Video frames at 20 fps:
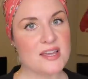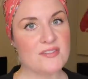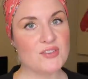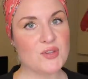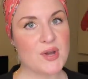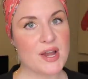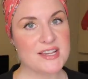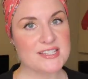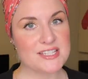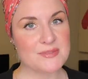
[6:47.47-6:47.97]
If
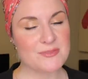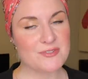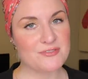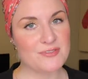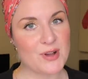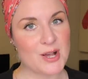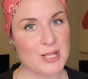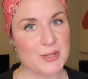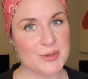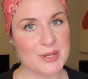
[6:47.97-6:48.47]
you guys have been
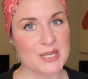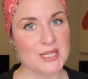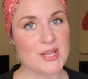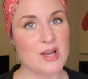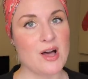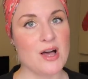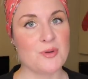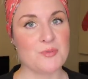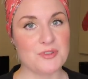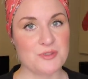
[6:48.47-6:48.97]
following
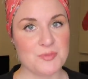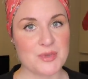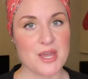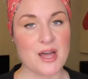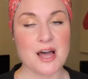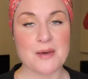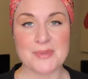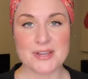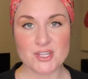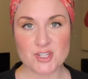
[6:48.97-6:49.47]
along with me
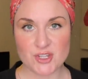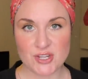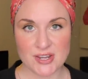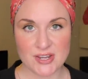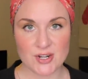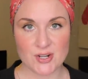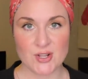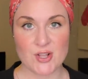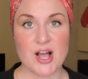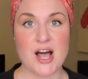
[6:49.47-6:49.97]
on my
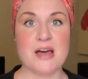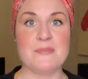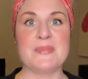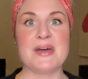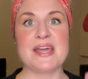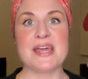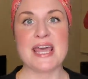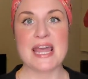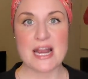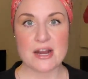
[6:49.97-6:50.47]
channel, on
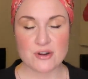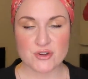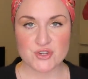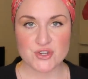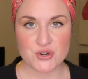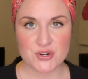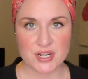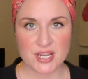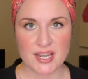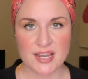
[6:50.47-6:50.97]
my hair
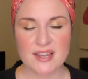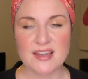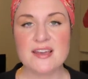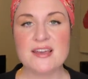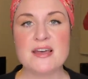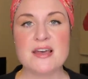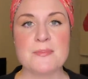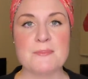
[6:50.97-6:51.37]
journey,